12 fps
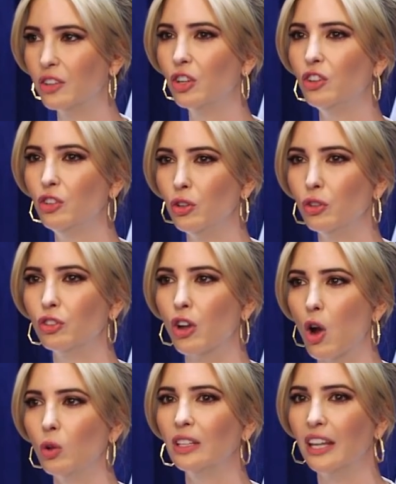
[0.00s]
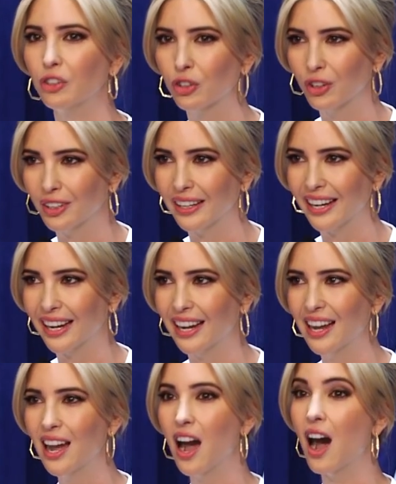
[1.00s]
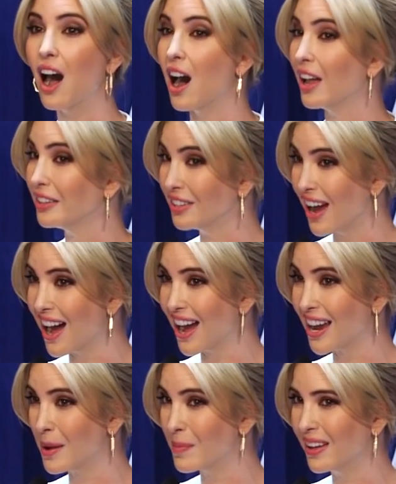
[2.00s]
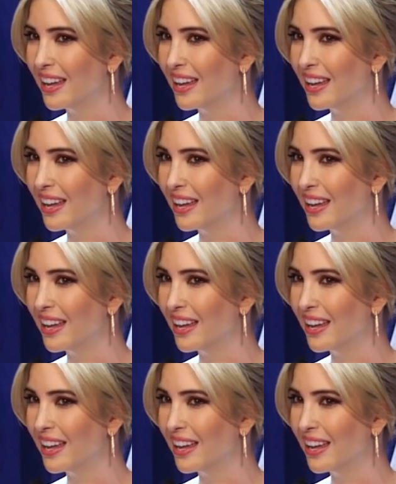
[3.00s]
to do so literally, on time